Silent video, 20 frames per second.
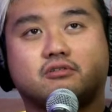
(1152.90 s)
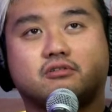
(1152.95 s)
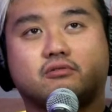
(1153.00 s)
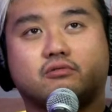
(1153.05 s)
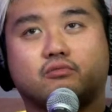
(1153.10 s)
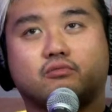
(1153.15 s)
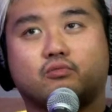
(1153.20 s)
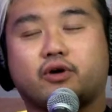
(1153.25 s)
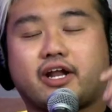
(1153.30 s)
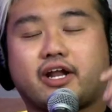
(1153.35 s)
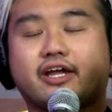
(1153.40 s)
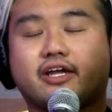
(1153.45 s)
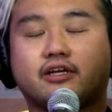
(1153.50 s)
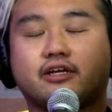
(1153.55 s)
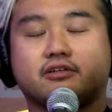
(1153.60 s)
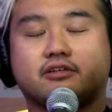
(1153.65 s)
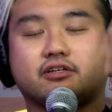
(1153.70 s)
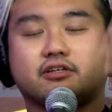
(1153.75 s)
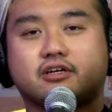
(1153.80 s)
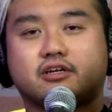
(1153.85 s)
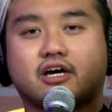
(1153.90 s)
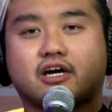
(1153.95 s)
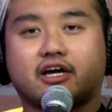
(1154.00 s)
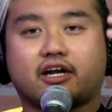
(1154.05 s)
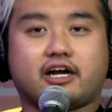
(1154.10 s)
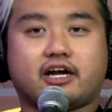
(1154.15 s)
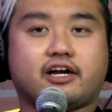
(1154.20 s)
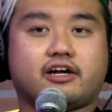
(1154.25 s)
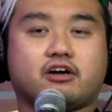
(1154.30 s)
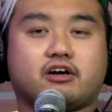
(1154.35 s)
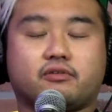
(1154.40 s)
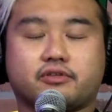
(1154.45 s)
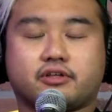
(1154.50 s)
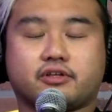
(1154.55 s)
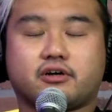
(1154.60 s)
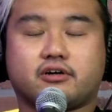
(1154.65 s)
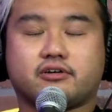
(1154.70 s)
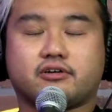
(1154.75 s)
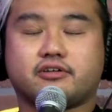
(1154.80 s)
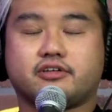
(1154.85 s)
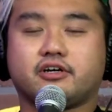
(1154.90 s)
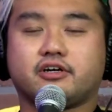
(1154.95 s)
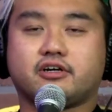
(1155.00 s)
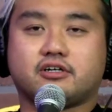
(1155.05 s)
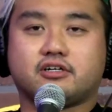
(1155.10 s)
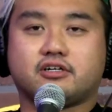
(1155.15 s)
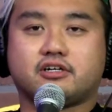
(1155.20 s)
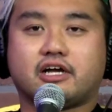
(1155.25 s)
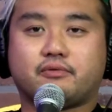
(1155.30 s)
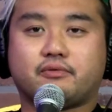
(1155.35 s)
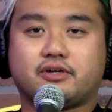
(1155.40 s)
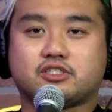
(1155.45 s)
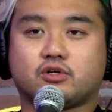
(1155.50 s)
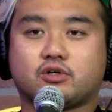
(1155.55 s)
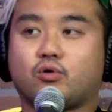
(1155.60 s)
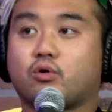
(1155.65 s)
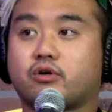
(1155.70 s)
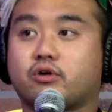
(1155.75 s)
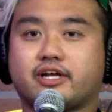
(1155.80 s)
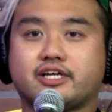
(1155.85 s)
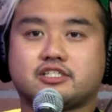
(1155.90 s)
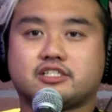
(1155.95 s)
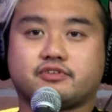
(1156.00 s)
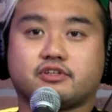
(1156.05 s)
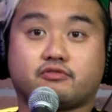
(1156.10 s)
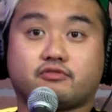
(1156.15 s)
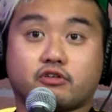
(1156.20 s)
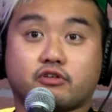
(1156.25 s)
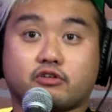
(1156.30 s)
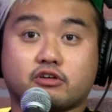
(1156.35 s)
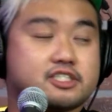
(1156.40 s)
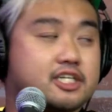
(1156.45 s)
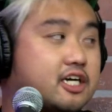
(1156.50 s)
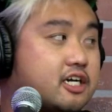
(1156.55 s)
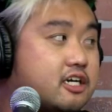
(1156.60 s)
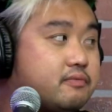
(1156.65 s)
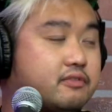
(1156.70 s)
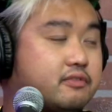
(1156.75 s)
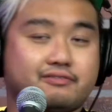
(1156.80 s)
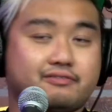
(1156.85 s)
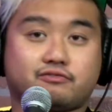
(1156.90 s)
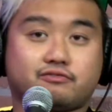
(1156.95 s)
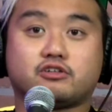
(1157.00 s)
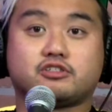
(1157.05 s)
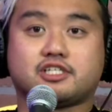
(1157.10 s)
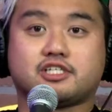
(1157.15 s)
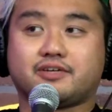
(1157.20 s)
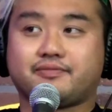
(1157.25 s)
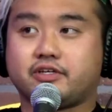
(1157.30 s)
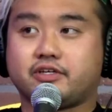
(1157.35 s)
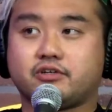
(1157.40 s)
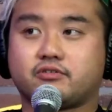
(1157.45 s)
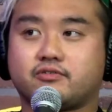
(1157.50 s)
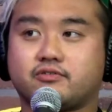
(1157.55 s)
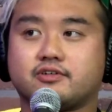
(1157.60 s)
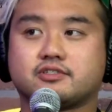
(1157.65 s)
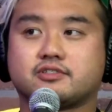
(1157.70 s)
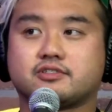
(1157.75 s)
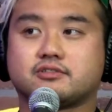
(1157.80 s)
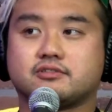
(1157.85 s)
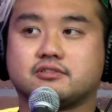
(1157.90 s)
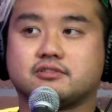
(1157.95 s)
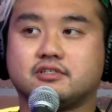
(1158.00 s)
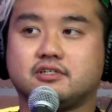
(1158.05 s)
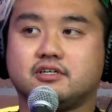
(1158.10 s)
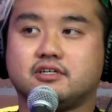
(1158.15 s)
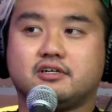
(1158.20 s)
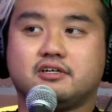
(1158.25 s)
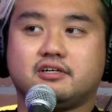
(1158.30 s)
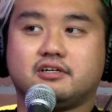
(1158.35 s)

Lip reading: When I got hired on with all y'all, I went to Horror Nights for the first time, and my first time at Universal.